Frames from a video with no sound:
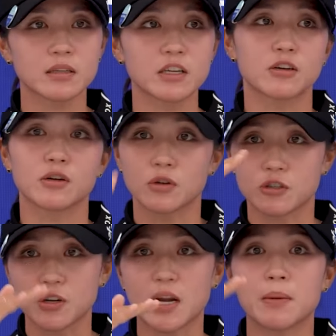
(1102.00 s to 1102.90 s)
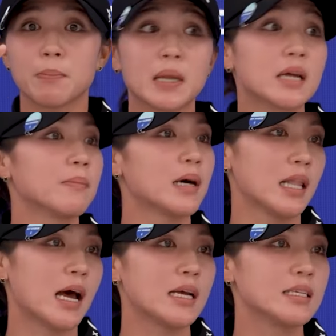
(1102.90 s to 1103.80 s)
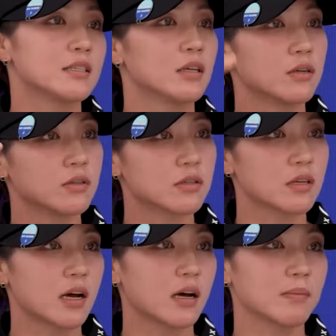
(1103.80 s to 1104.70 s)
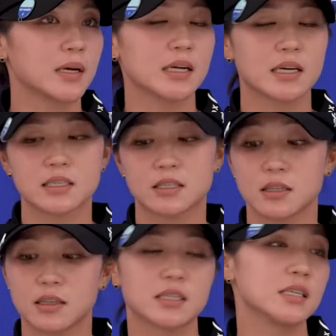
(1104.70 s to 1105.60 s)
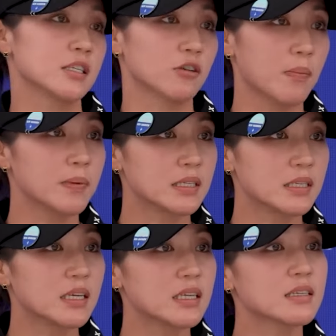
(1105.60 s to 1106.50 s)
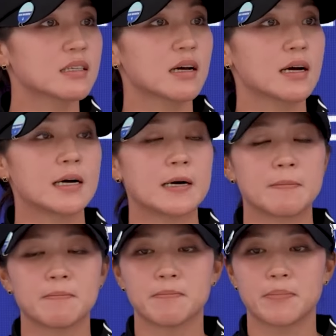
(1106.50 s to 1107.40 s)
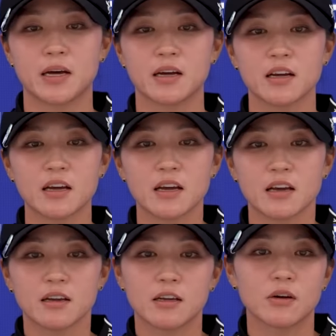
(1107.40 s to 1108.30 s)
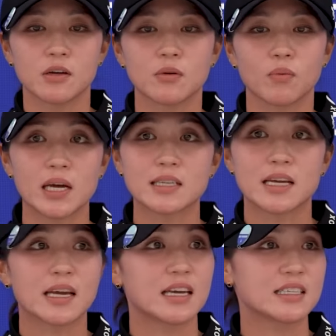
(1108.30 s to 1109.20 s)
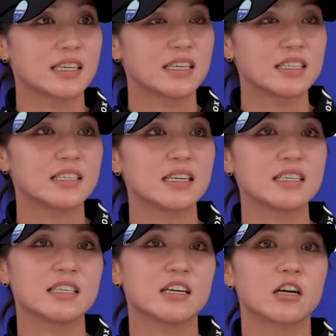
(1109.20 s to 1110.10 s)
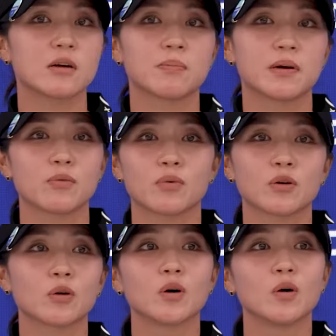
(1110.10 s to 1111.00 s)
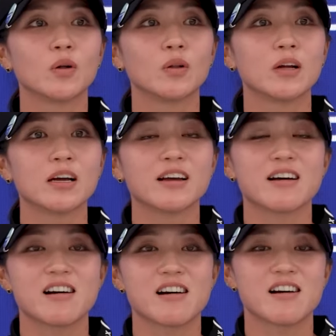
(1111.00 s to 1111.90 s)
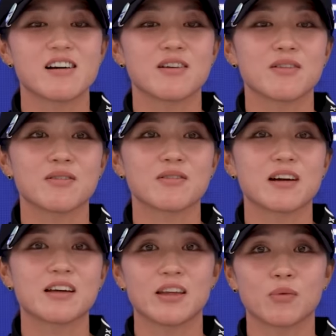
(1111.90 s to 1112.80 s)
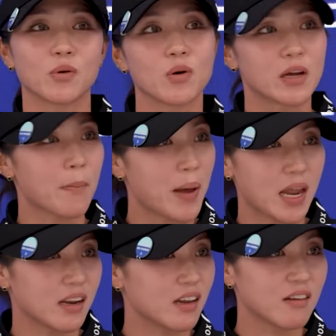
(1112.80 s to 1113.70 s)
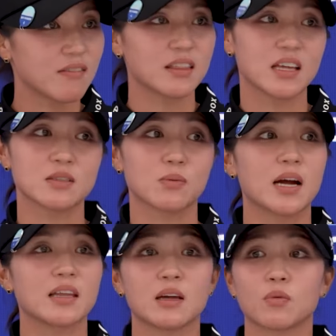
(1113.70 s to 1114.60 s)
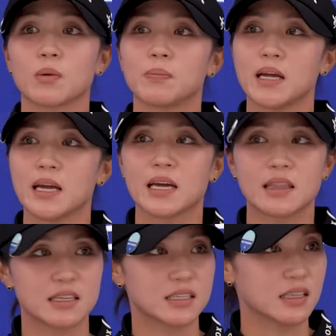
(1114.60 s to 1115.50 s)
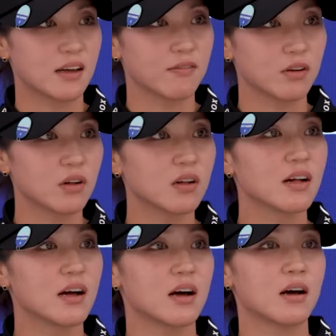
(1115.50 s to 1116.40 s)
you know, you're trying to minimize those, I guess, the discrepancies. But you know, in ways, I guess it is easier, but we're all, I think we're all competitive, and that's why I think we're playing at this level